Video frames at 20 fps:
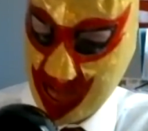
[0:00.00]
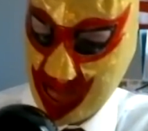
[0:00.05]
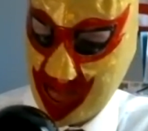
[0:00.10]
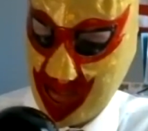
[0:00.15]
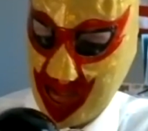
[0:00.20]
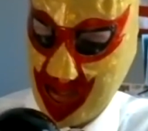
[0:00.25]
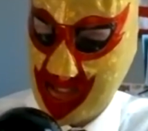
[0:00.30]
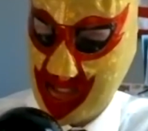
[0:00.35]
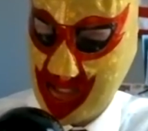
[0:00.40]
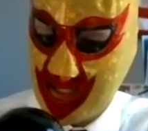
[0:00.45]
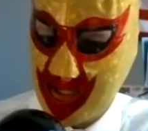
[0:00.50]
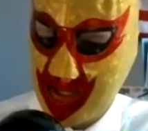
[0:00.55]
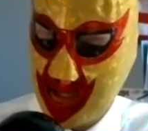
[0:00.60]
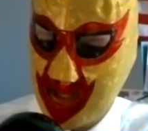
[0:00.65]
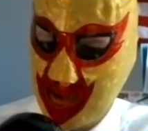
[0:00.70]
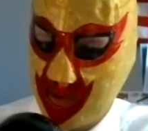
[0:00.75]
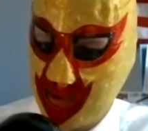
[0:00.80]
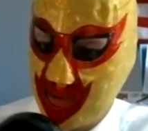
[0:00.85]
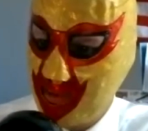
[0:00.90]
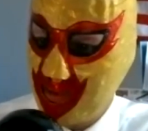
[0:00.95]

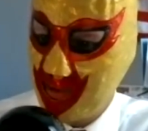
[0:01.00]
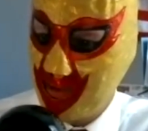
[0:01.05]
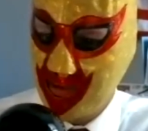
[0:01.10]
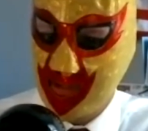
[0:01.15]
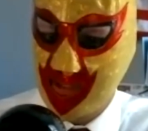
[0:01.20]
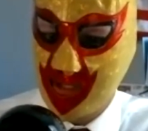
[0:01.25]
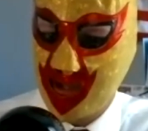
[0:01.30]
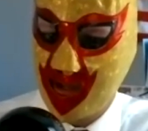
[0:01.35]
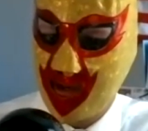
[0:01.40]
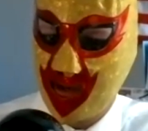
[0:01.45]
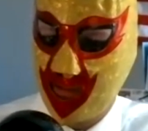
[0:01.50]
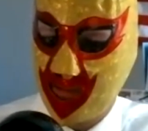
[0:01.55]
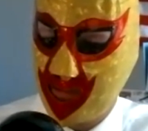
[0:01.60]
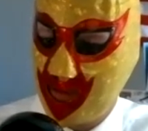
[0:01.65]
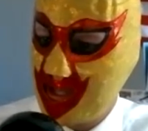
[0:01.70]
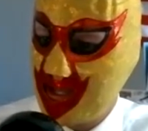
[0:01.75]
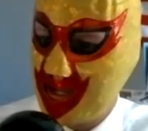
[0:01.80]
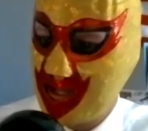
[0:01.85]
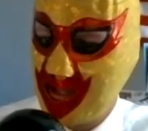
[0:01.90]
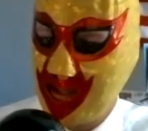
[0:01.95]
TCU, who's
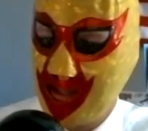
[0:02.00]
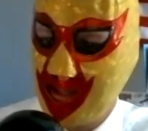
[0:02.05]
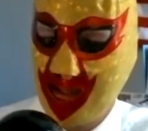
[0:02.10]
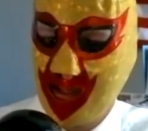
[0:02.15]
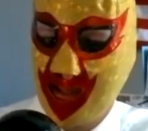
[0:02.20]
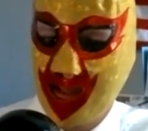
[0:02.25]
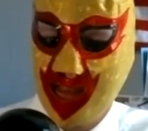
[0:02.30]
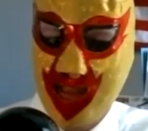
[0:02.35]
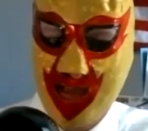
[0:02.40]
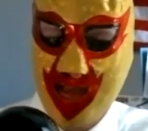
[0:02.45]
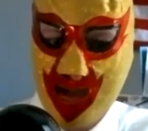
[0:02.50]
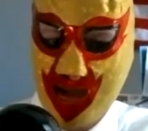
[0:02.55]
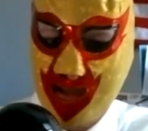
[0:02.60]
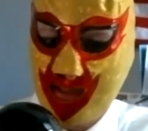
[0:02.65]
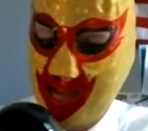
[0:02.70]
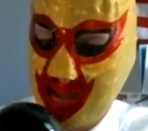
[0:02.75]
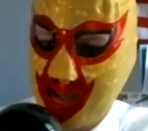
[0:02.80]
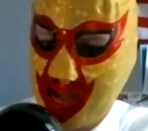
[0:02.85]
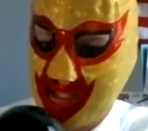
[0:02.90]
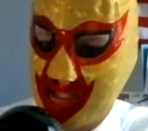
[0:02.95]
undefeated. They make
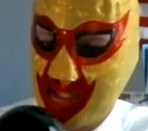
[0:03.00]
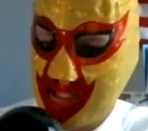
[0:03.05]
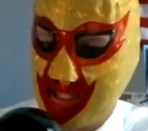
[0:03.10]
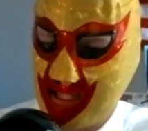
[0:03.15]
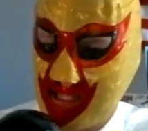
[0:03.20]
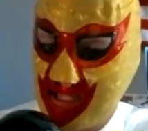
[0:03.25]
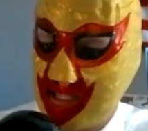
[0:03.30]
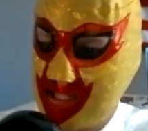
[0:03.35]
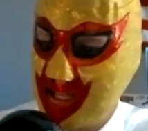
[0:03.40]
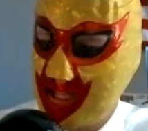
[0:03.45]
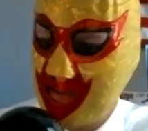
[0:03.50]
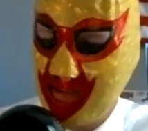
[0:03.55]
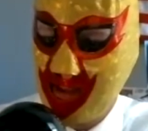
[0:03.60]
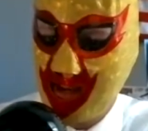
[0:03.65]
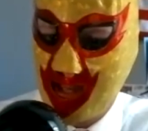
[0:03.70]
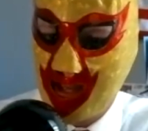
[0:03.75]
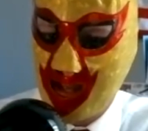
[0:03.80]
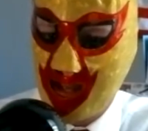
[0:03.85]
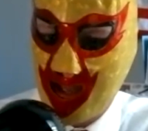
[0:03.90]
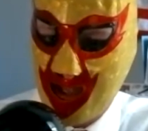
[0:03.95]
Texas a
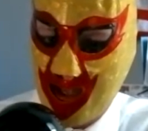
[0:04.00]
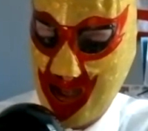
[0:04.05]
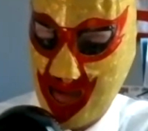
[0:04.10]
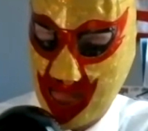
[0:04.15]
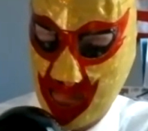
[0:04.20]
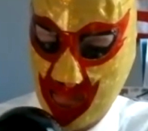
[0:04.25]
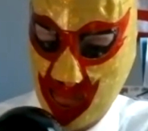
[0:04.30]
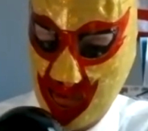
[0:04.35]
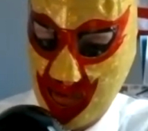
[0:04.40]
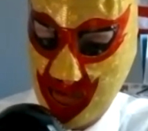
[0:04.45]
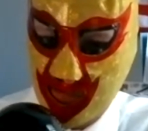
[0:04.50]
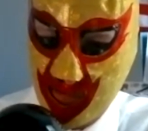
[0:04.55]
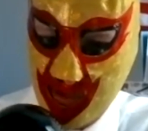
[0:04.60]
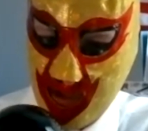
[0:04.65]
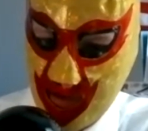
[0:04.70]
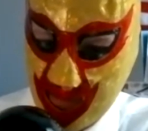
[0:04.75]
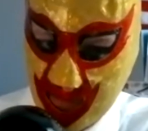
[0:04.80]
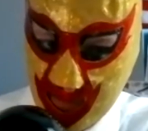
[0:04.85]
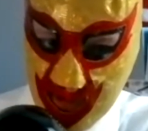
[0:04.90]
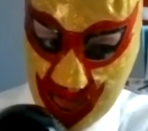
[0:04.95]
7.5-point
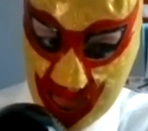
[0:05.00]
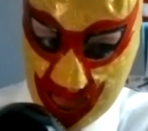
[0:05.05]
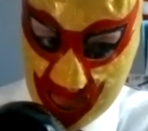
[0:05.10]
favorite.